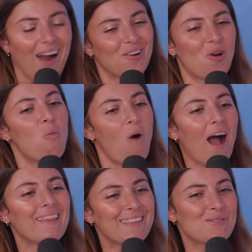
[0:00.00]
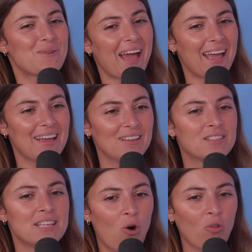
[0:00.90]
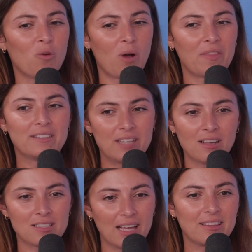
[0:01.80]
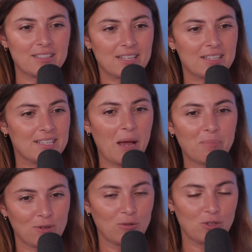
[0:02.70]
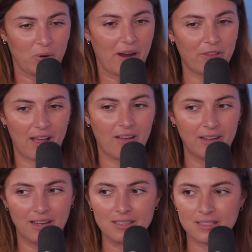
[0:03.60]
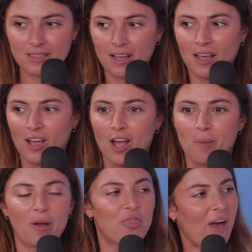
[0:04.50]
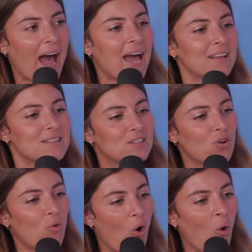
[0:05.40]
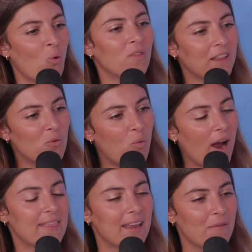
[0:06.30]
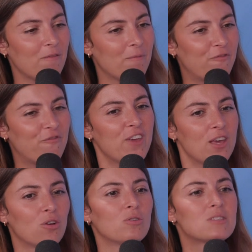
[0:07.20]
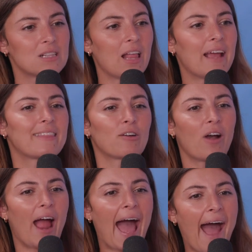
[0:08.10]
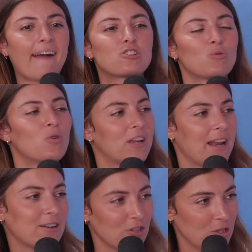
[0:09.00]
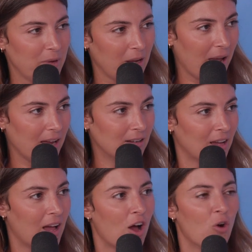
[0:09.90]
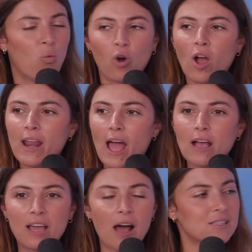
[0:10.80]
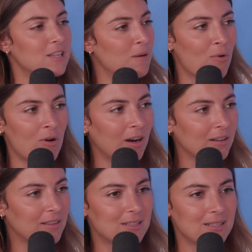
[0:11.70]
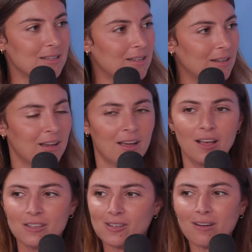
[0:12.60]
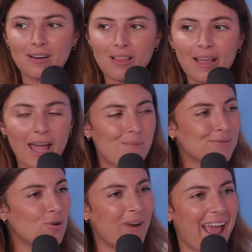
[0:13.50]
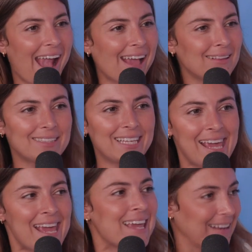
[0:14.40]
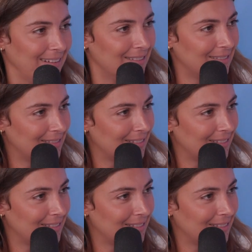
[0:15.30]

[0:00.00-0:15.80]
I don't know why the U K is the only one that does like the sixty episodes or whatever the hell it is. But that is the only way that it feels like there are actual connections being made. We're on A Casa Amor this season. Started at like episode eighteen.